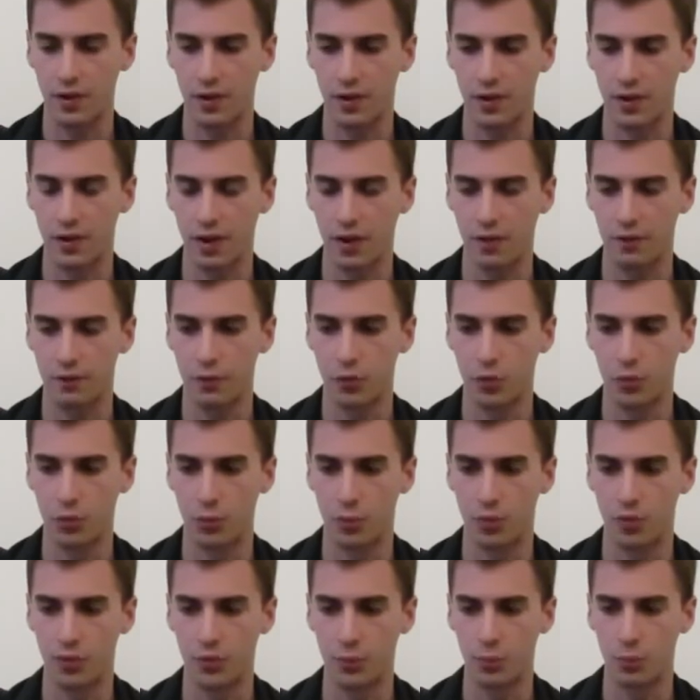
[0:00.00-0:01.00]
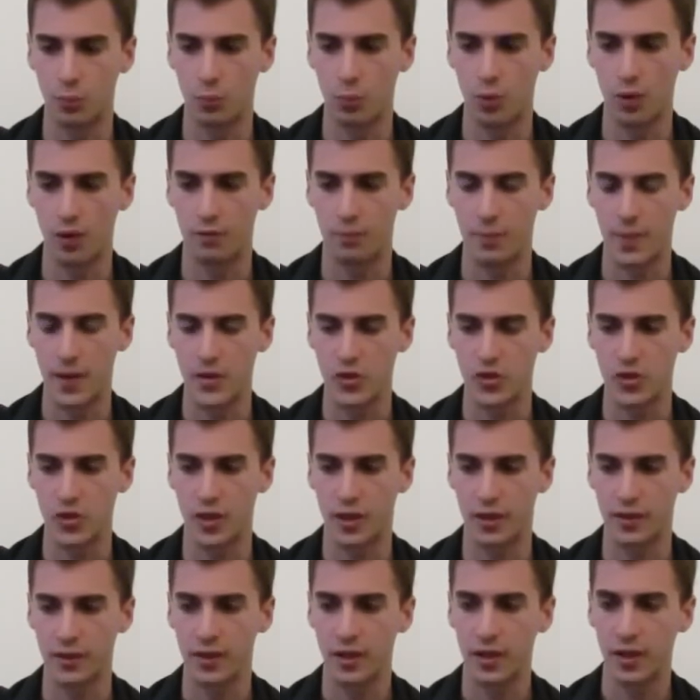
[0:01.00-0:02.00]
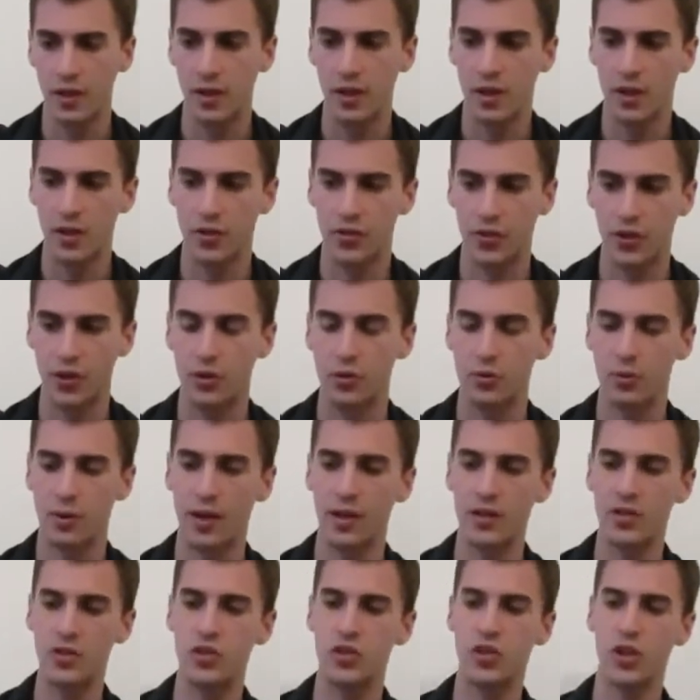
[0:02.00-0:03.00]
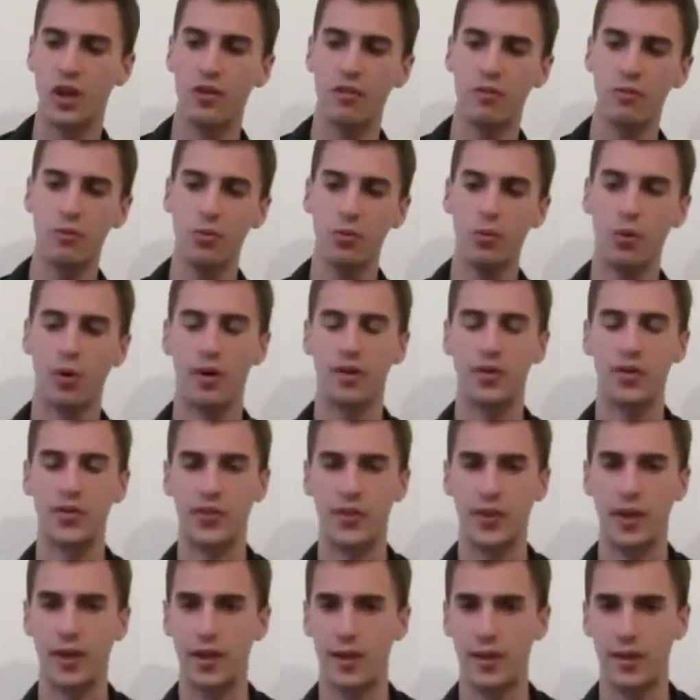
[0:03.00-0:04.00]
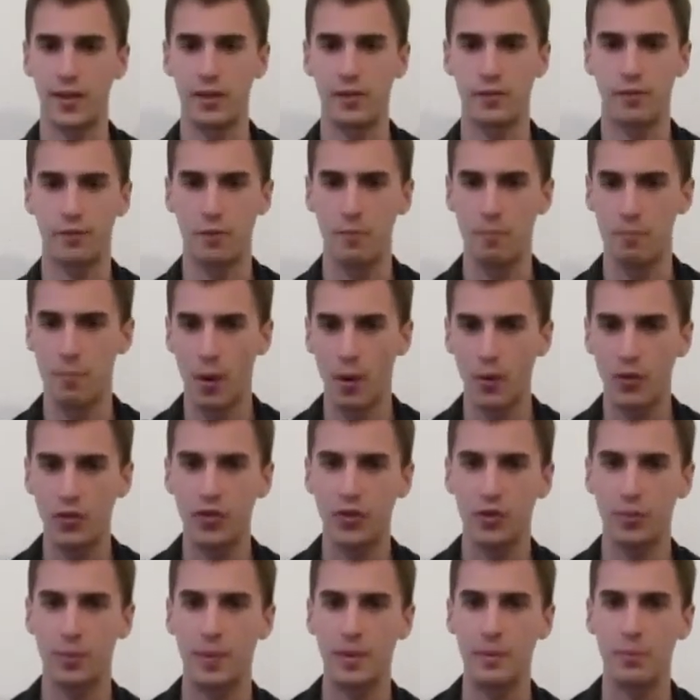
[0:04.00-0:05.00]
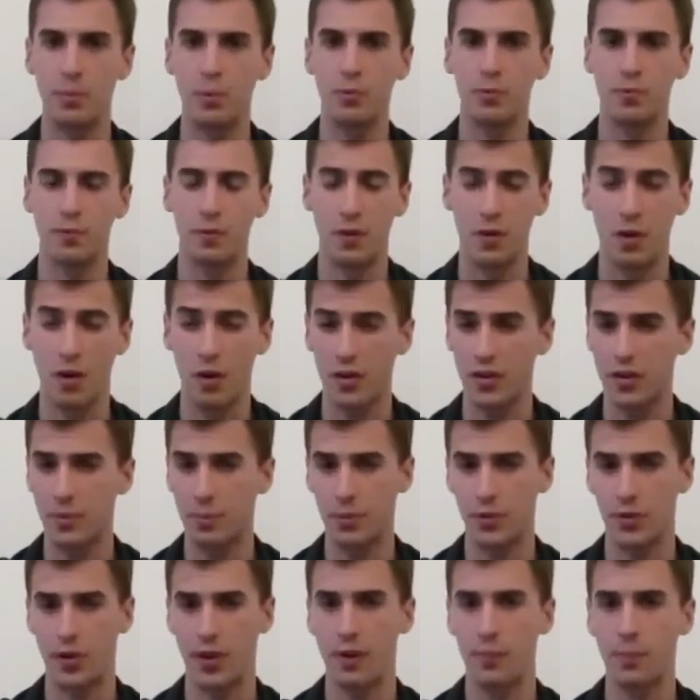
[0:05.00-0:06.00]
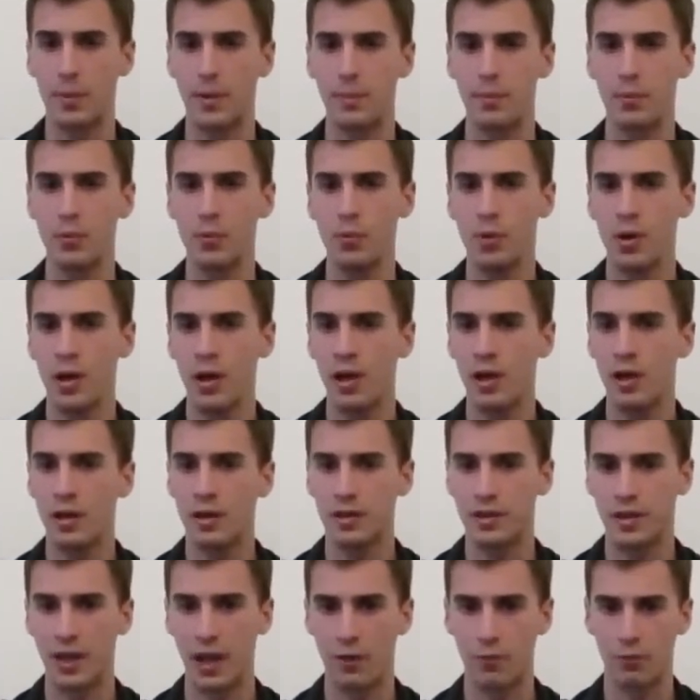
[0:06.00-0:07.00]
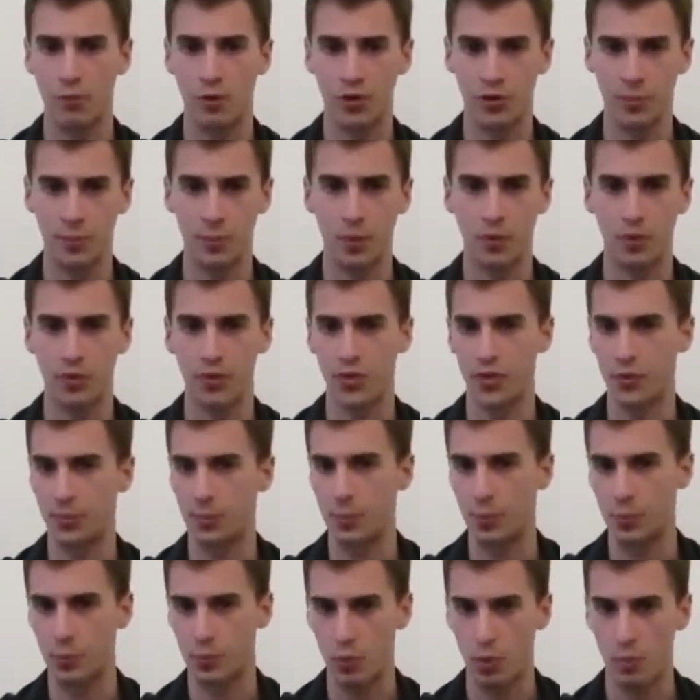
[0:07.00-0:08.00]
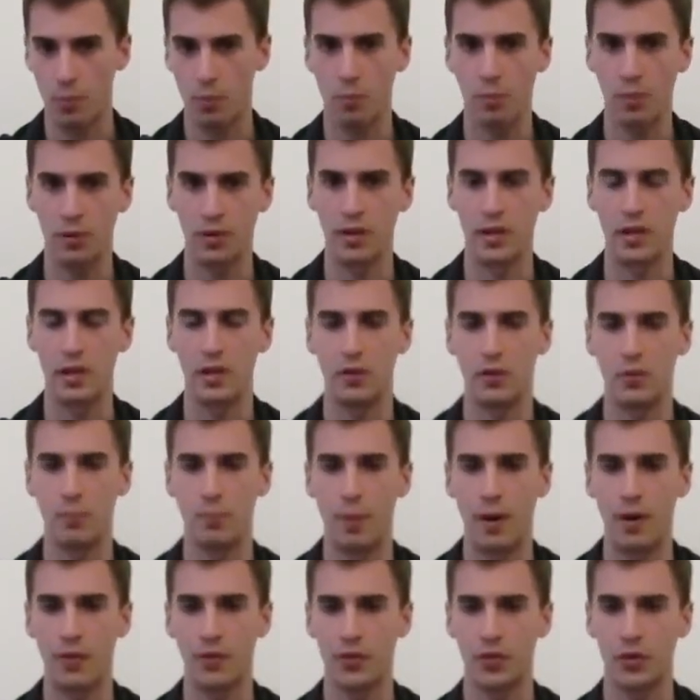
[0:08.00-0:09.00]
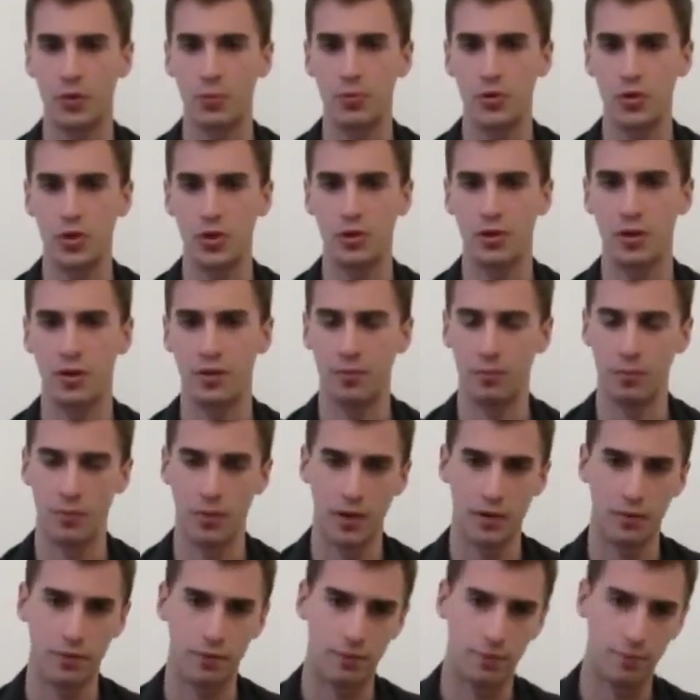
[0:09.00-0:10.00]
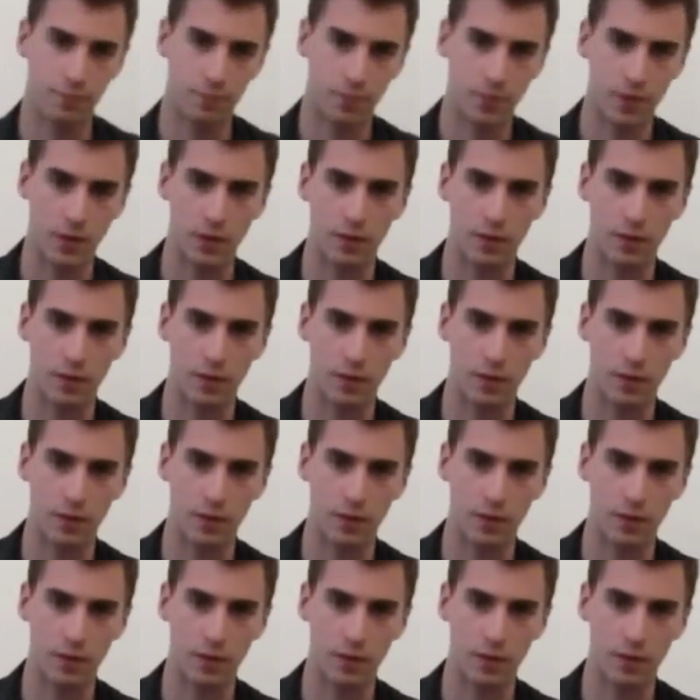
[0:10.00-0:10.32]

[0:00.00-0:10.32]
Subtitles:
I thought was worth mentioning. So in general, I'd say for most people, for 90% of people, GetResponse is probably the best option. And if